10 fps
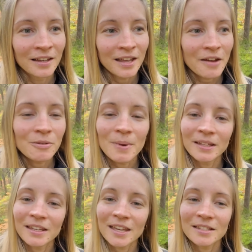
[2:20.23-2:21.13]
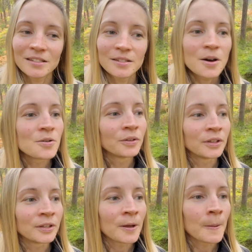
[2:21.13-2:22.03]
everybody has his
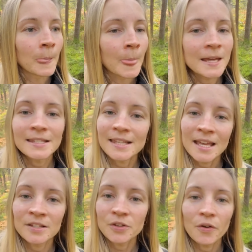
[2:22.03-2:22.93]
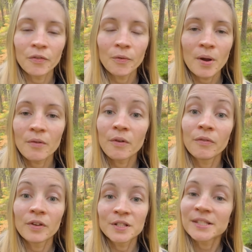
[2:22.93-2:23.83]
own sense of where we
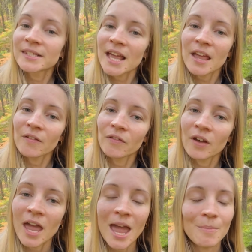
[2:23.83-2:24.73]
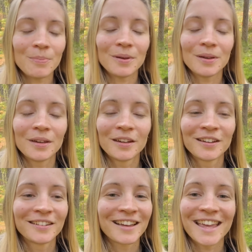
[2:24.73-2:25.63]
feel safe, happy,
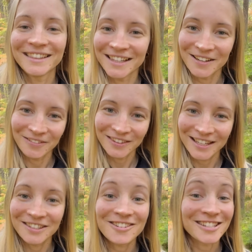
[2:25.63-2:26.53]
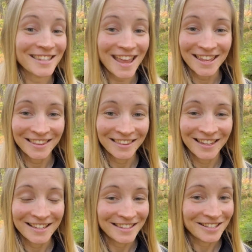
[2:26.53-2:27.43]
and loved, understand,
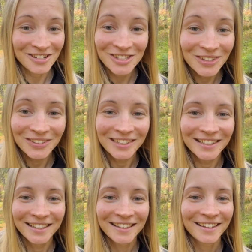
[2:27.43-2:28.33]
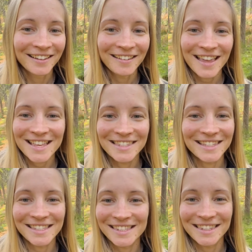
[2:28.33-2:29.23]
understood, and
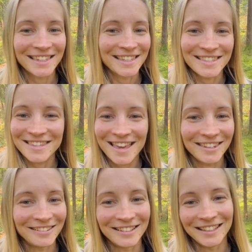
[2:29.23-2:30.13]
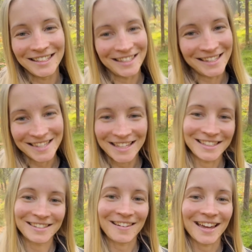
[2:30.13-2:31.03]
just genuinely
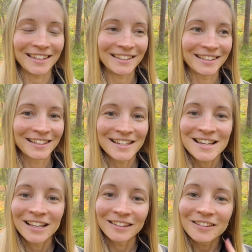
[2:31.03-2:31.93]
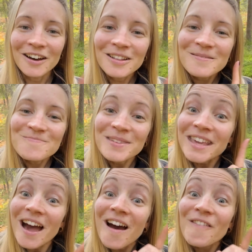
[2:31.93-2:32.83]
satisfied. Don't
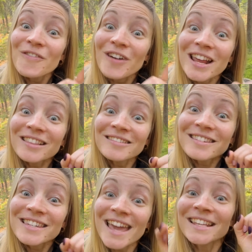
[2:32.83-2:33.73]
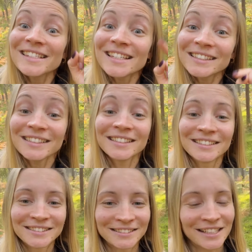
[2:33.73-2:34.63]
be afraid to chase it,
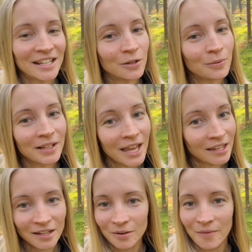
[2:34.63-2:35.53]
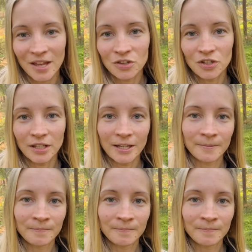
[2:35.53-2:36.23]
and you will get there eventually.